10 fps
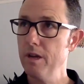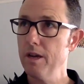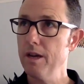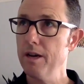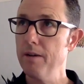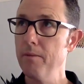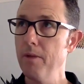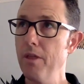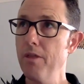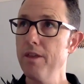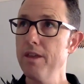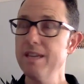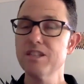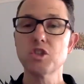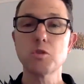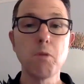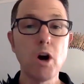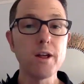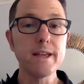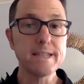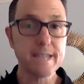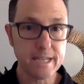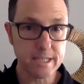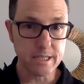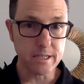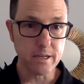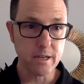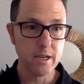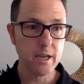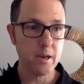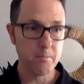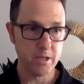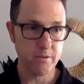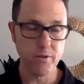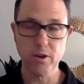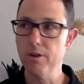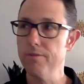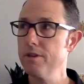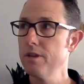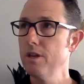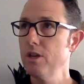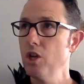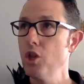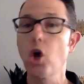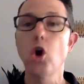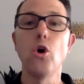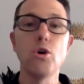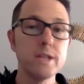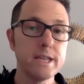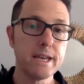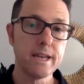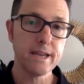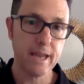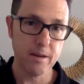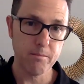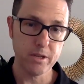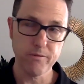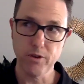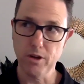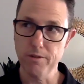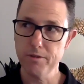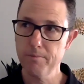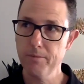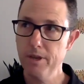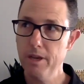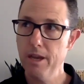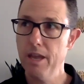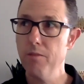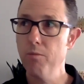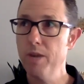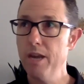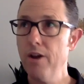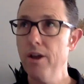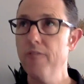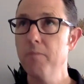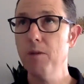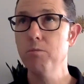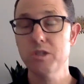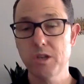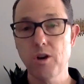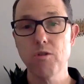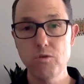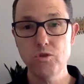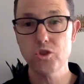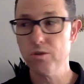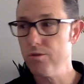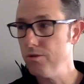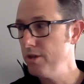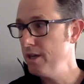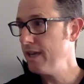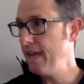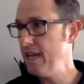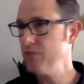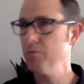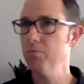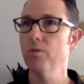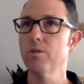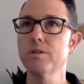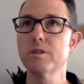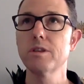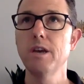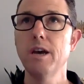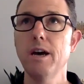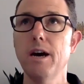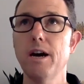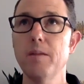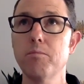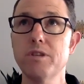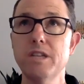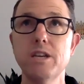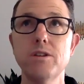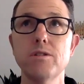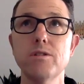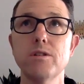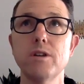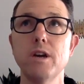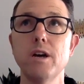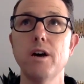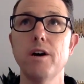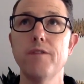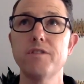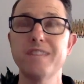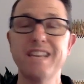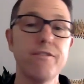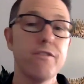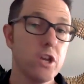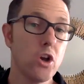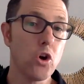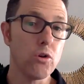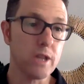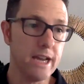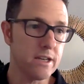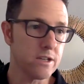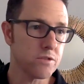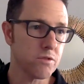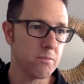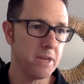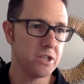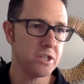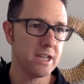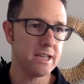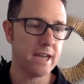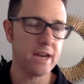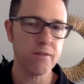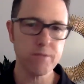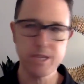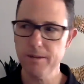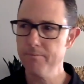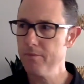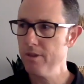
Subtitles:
The small intestine can be involved. The colon can be involved. And we now have published in our own journal case reports, in particular of significant colitis, where a patient had diarrhea